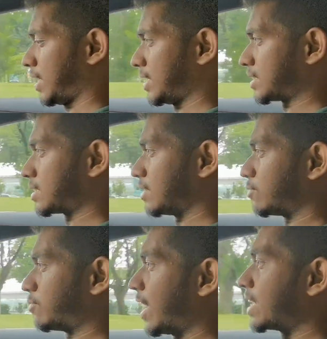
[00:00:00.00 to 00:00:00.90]
it's still
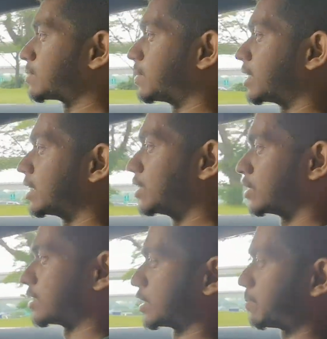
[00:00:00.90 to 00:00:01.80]
fast. But you know,
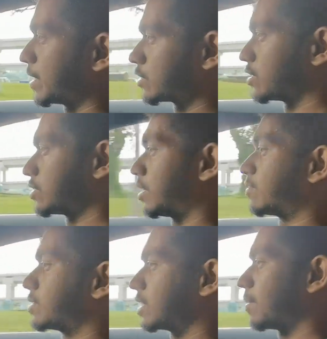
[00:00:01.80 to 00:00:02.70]
the suspension
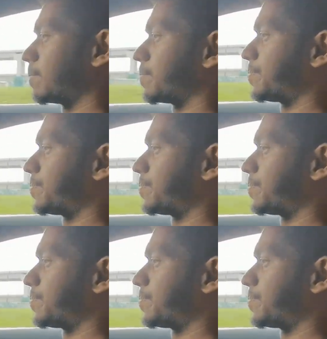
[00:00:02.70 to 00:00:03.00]
softens up.